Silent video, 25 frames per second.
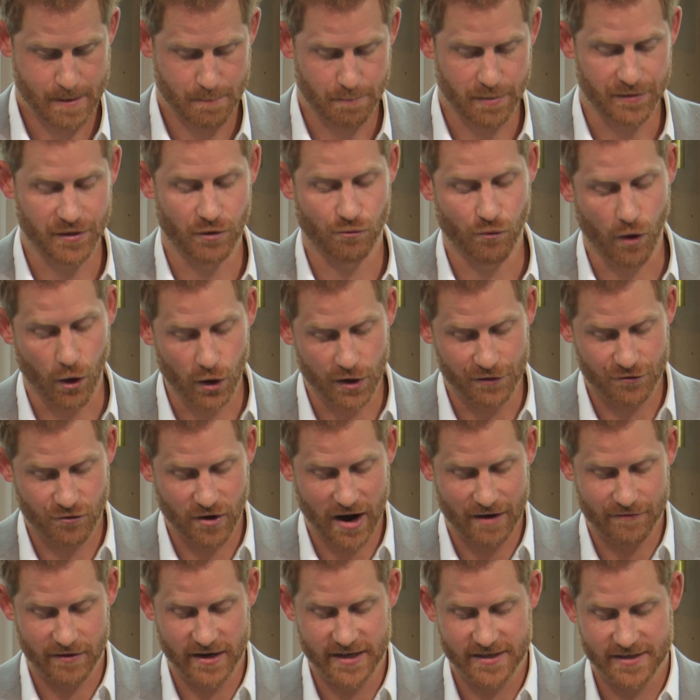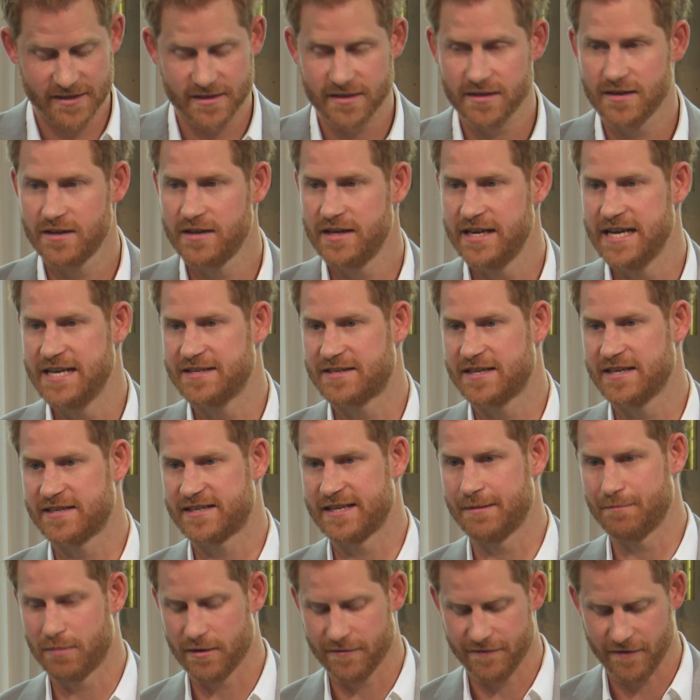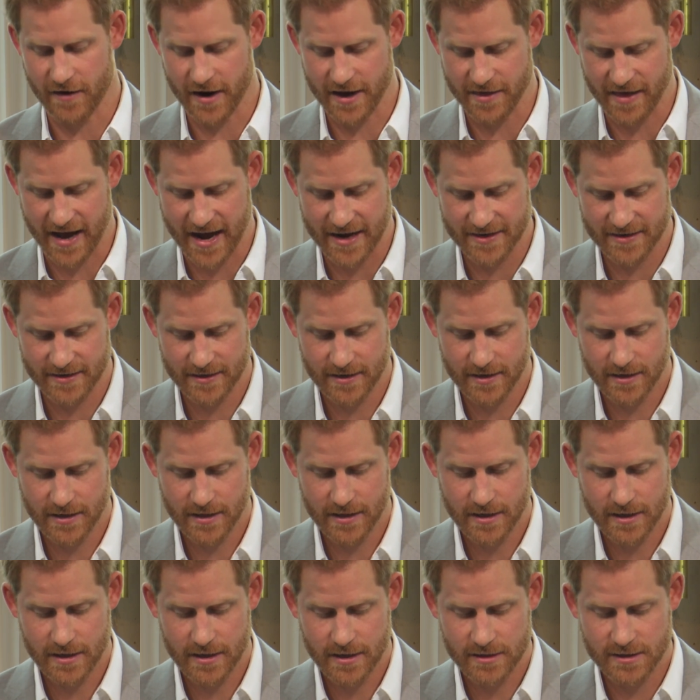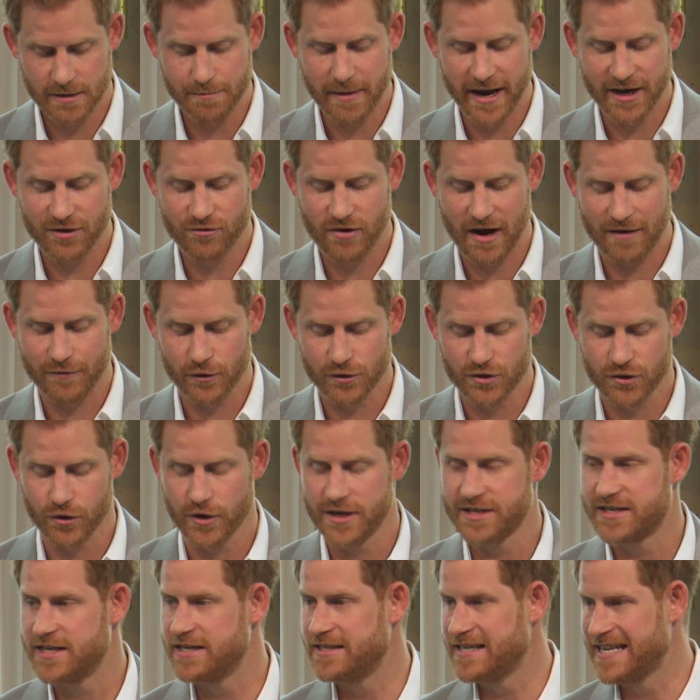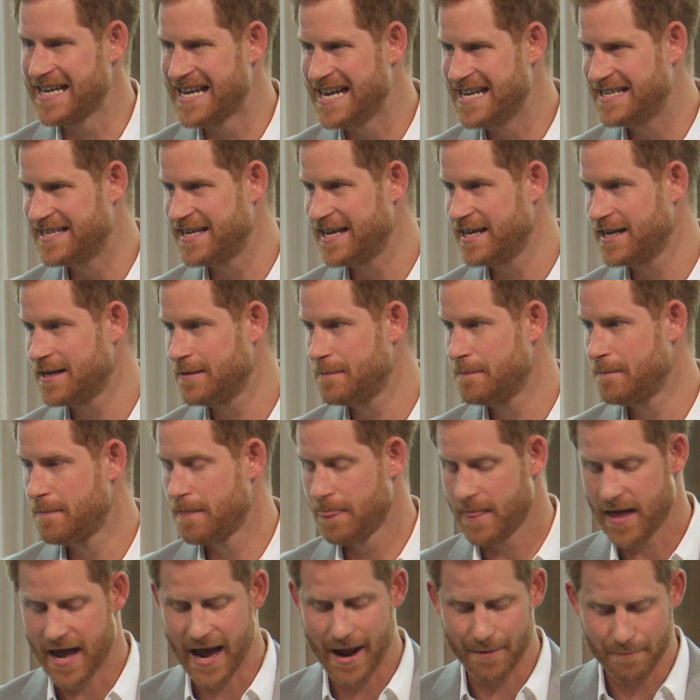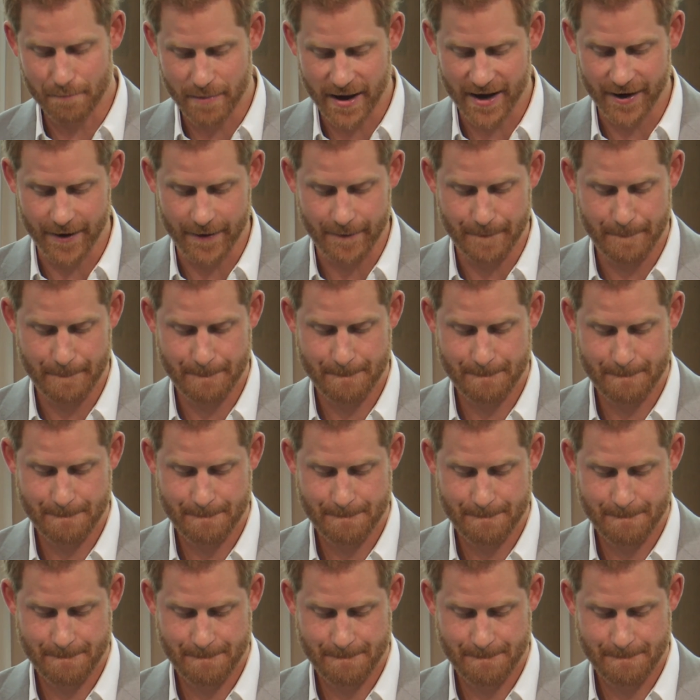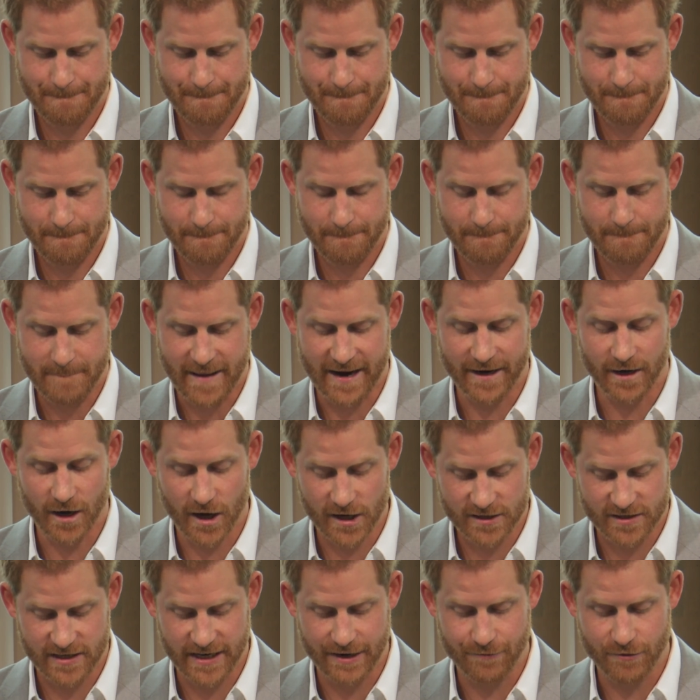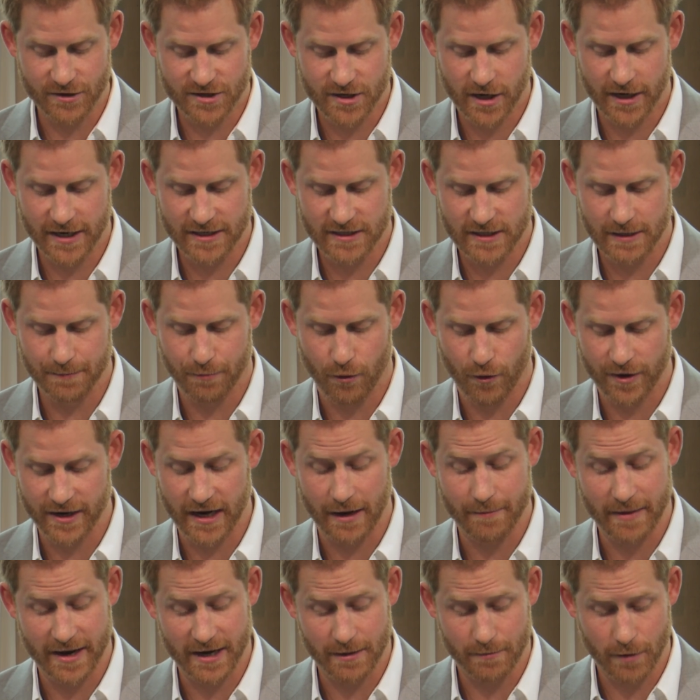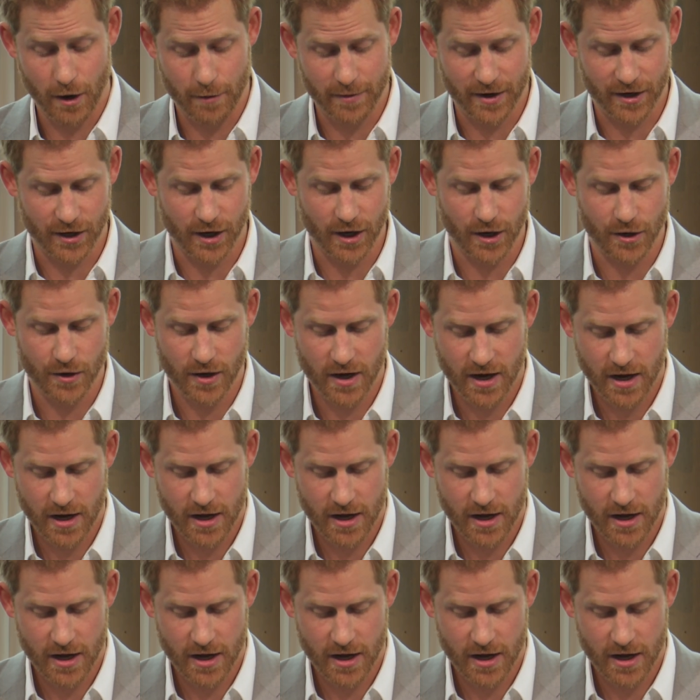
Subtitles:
But the role of Travalyst is to simplify that, to make travel choices easier and better. And lastly, returning to the point I made a moment ago,